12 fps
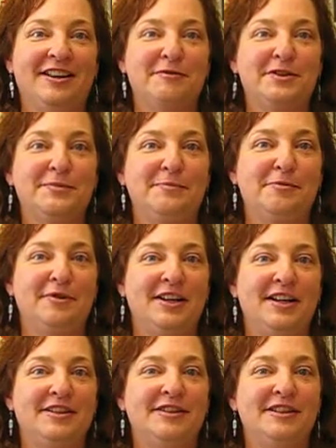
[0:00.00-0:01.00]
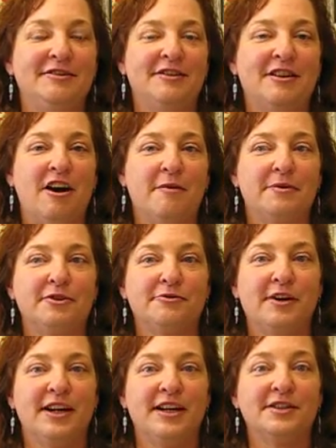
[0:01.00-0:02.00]
It was pretty easy to accomplish
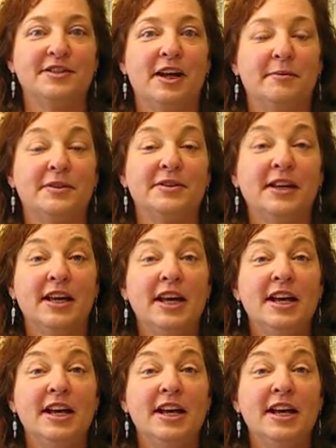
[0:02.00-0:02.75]
writing assignments.